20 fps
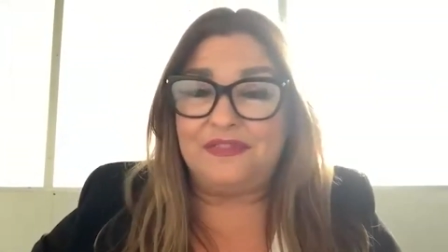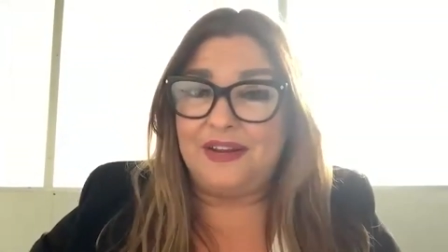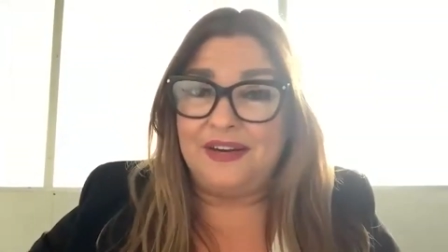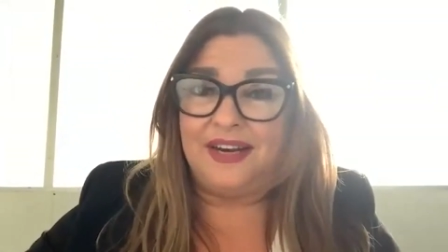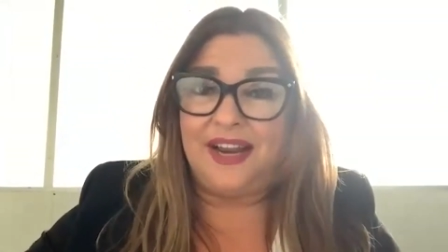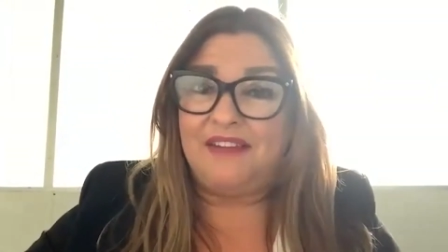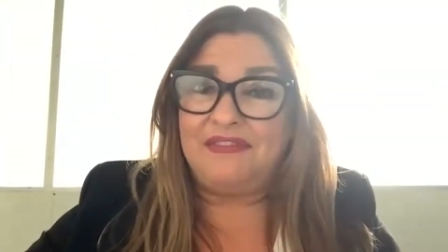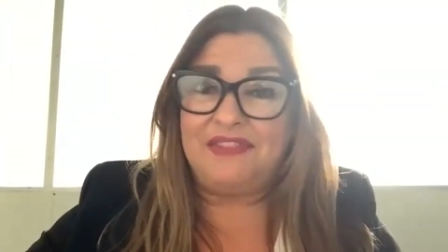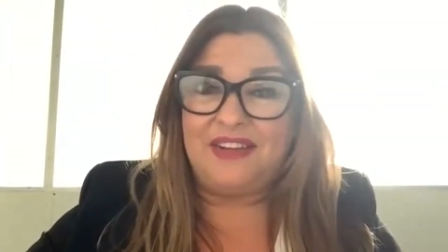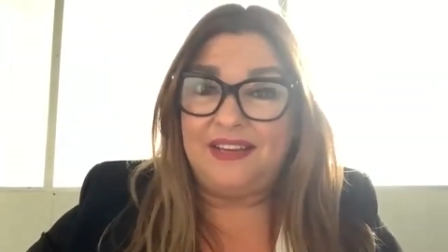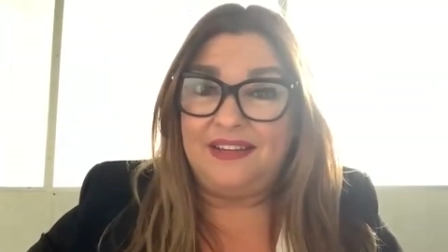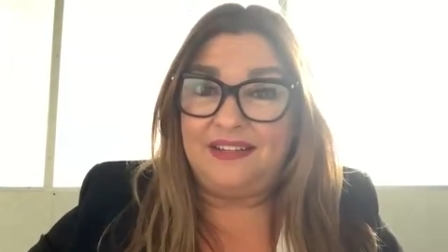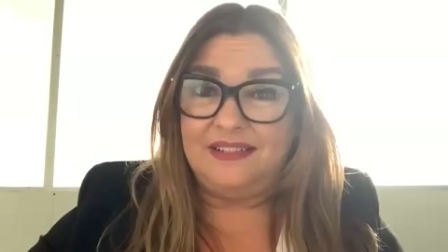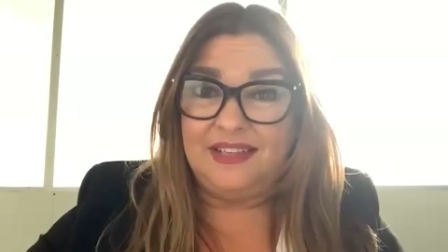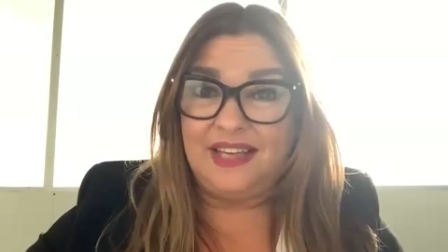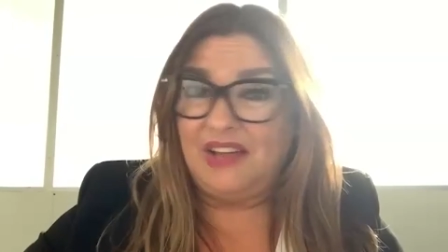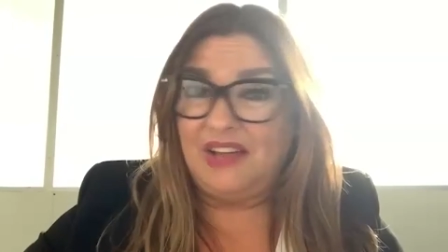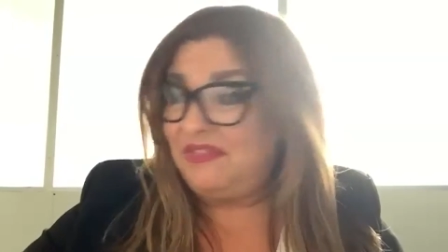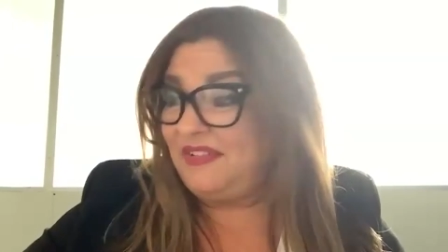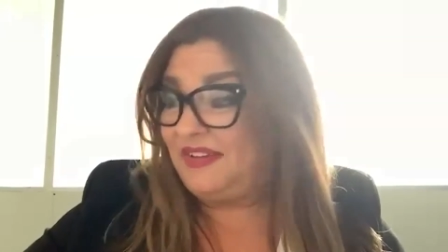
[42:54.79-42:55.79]
are loving,
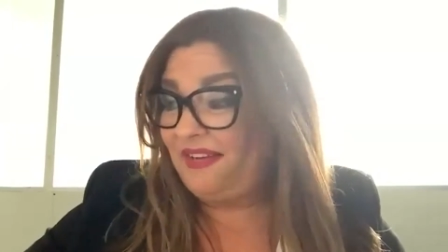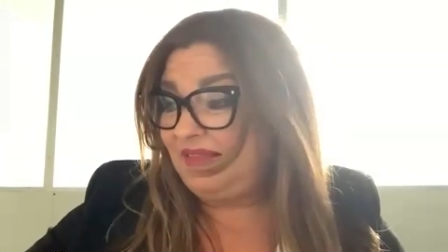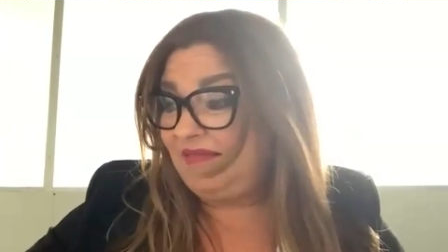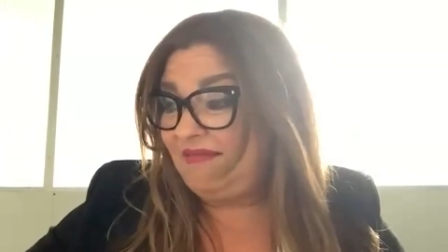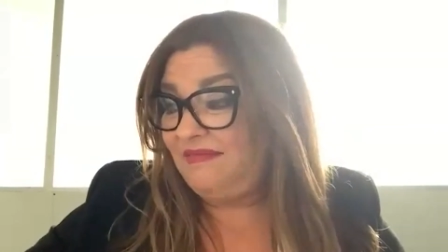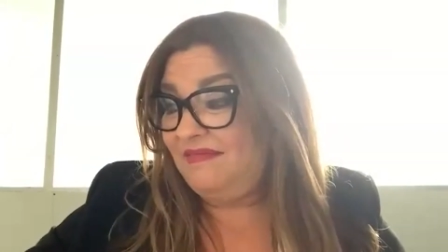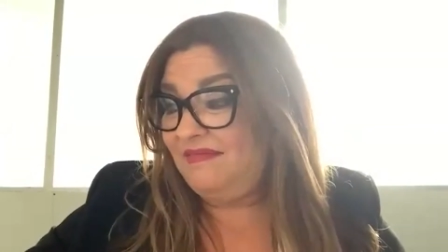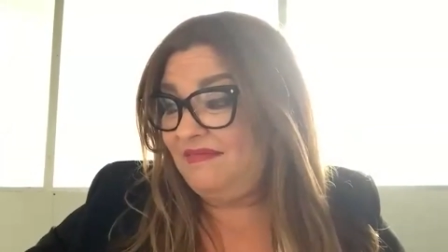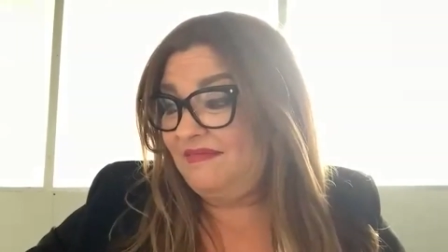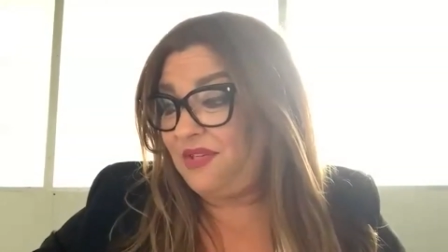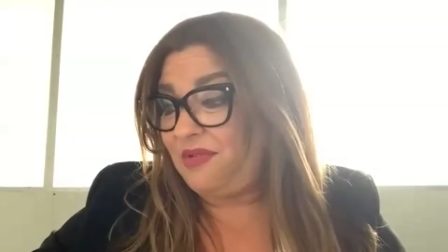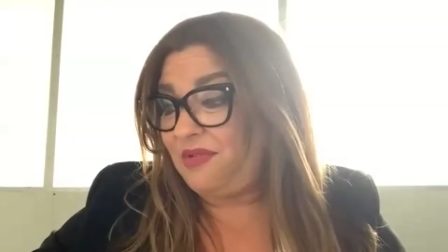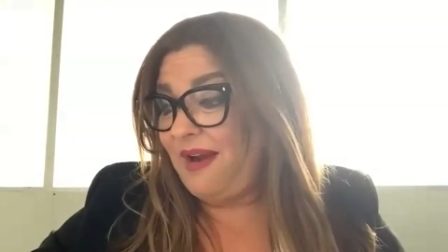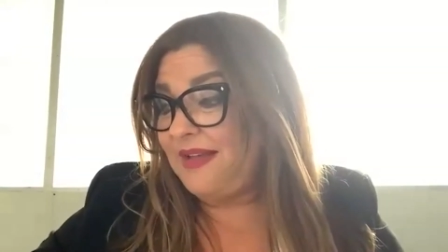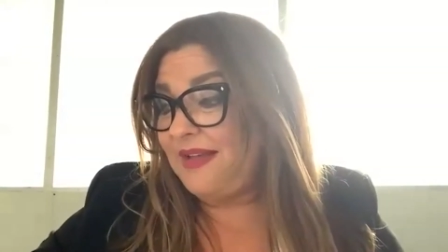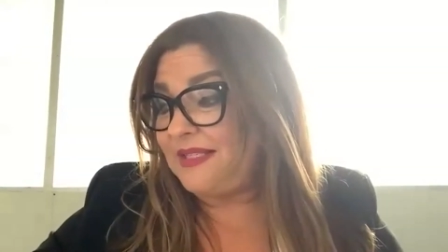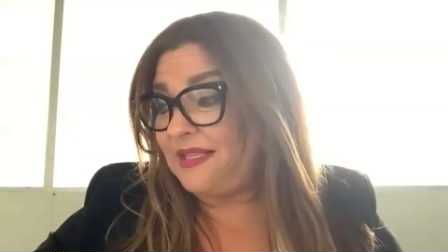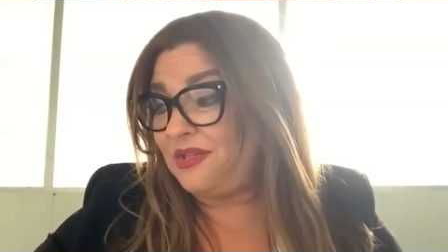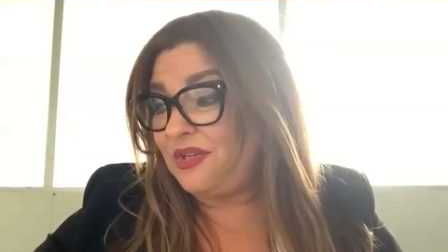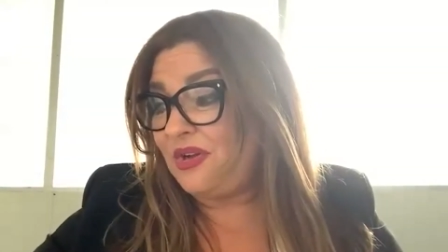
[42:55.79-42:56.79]
loving
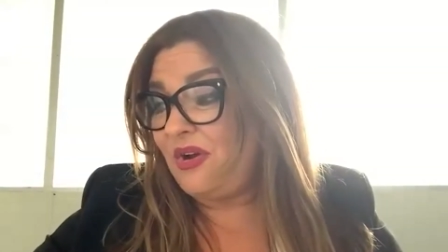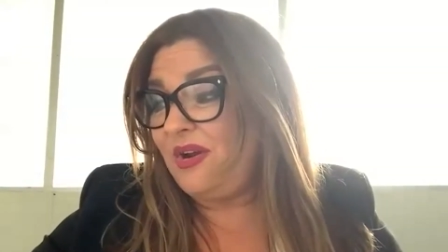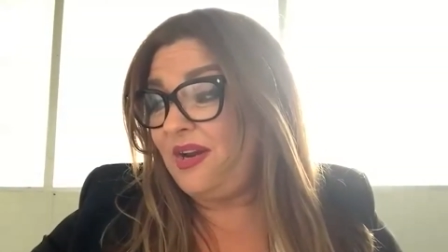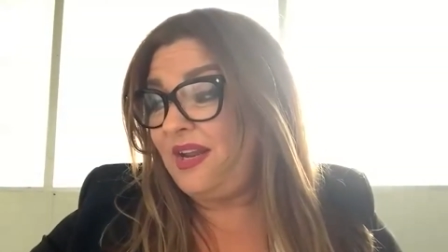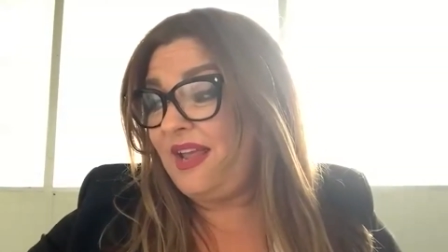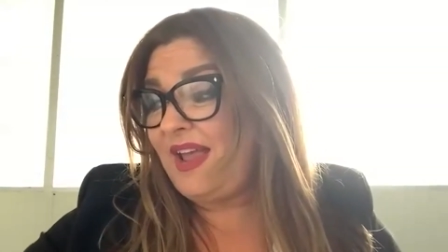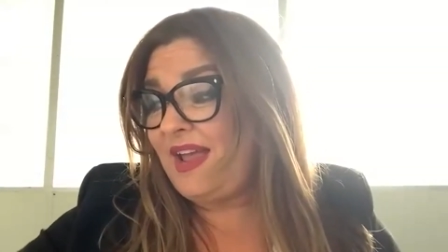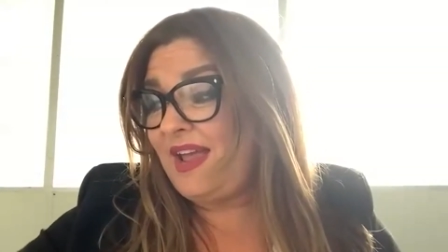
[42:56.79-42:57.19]
Terese and Toadie.